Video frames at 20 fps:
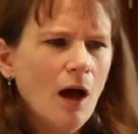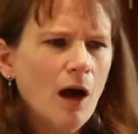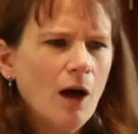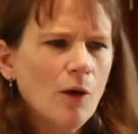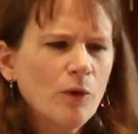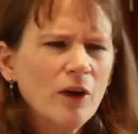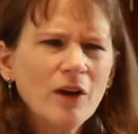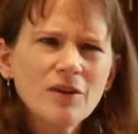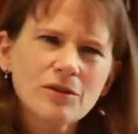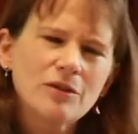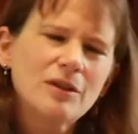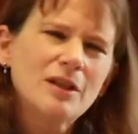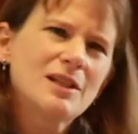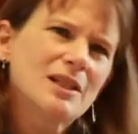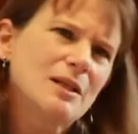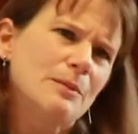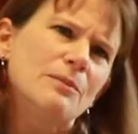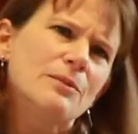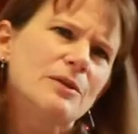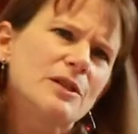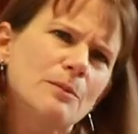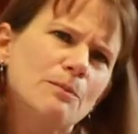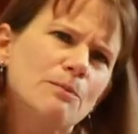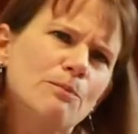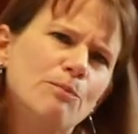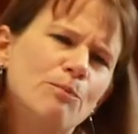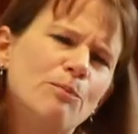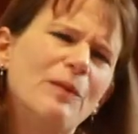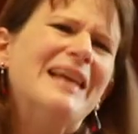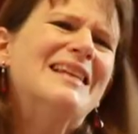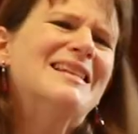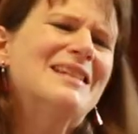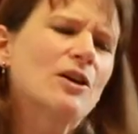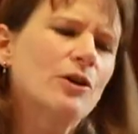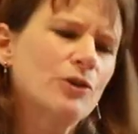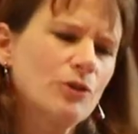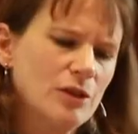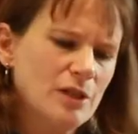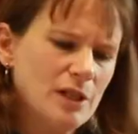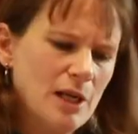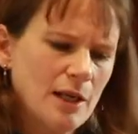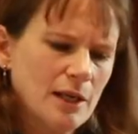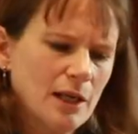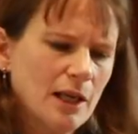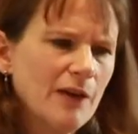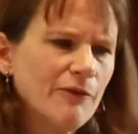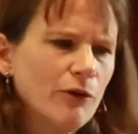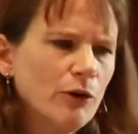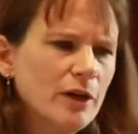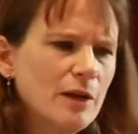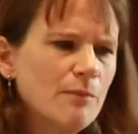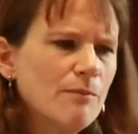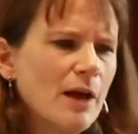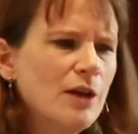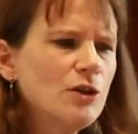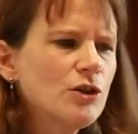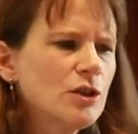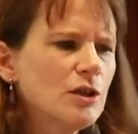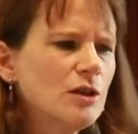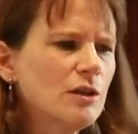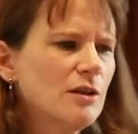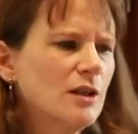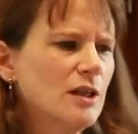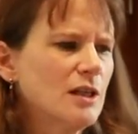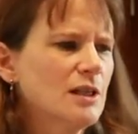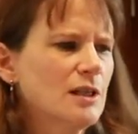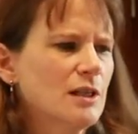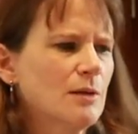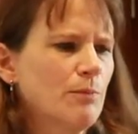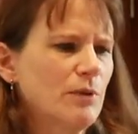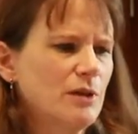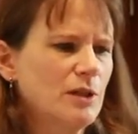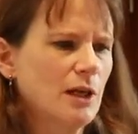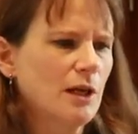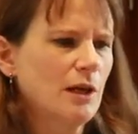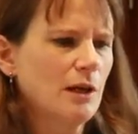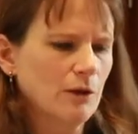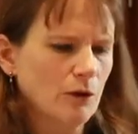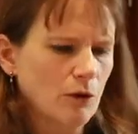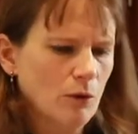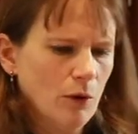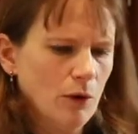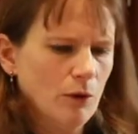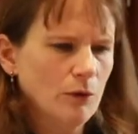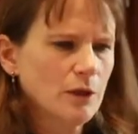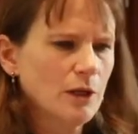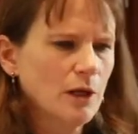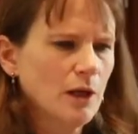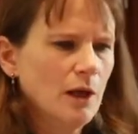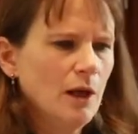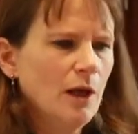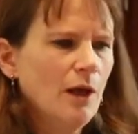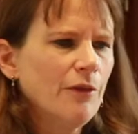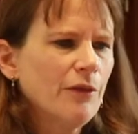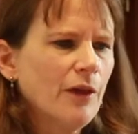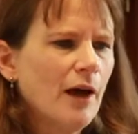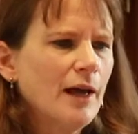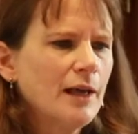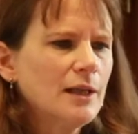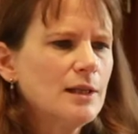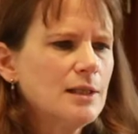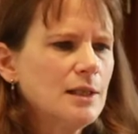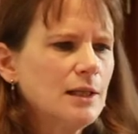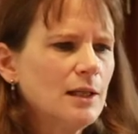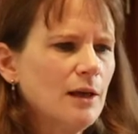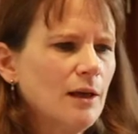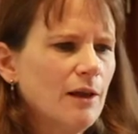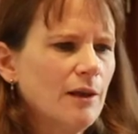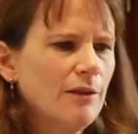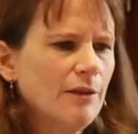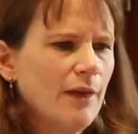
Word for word: Uh, we also need some, some basic understanding. And I've already mentioned this particular quote the idea